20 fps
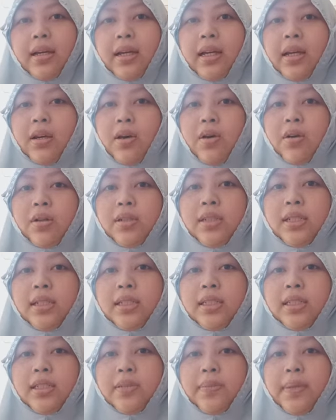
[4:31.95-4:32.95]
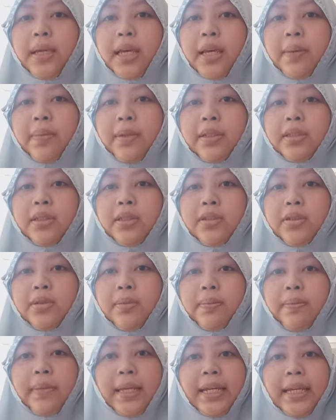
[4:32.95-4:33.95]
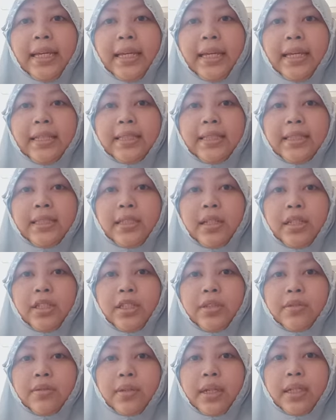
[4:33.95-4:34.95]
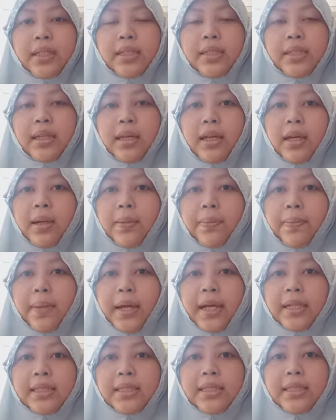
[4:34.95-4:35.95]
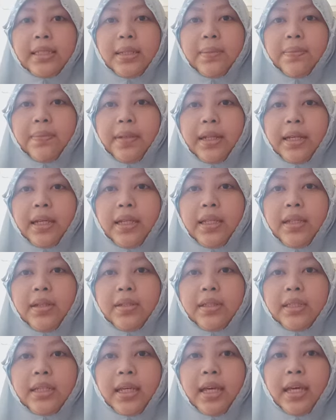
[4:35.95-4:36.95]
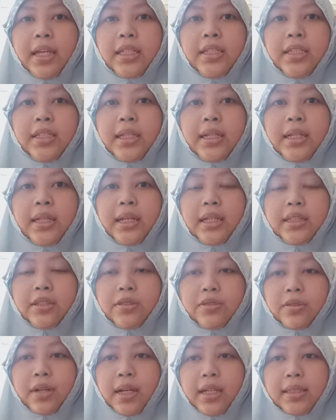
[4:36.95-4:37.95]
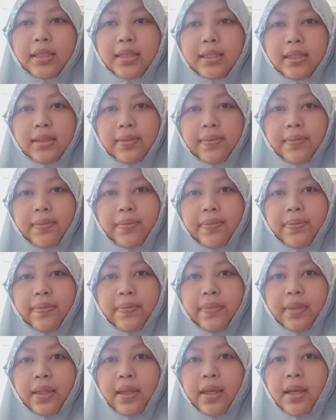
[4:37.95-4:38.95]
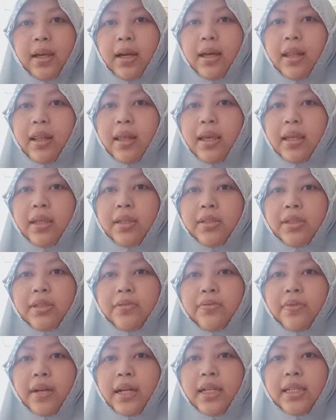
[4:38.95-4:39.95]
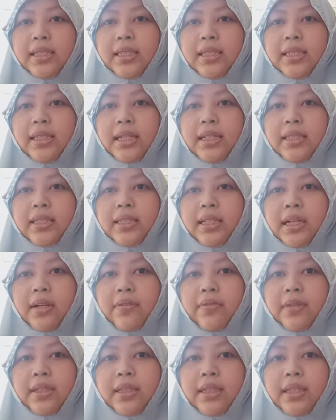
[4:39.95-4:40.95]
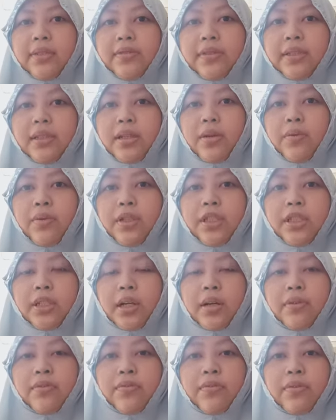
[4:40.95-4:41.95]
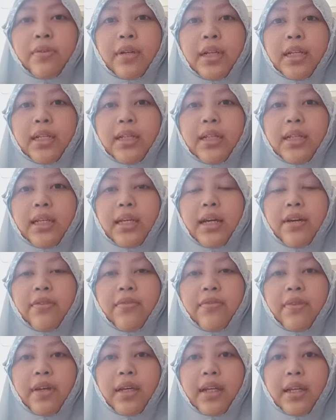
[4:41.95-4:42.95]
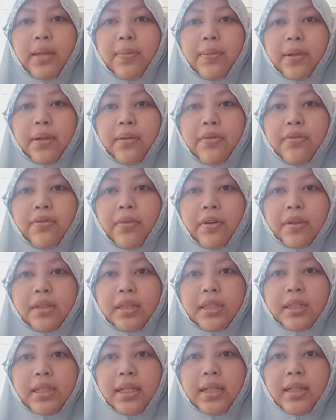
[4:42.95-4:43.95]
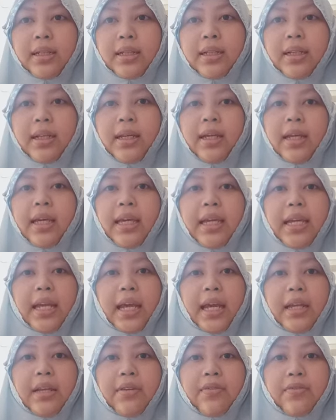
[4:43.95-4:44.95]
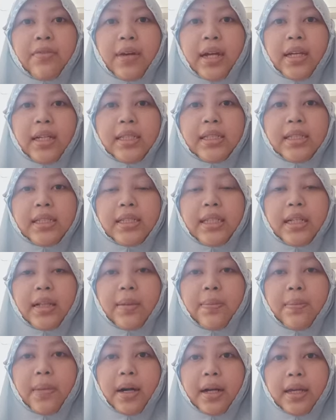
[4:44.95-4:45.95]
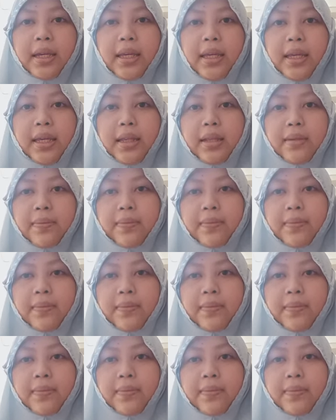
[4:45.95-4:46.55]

In order to be able to mitigate such risk, banks simply use hedging contracts. They use financial derivatives which are freely available for sale in any financial market.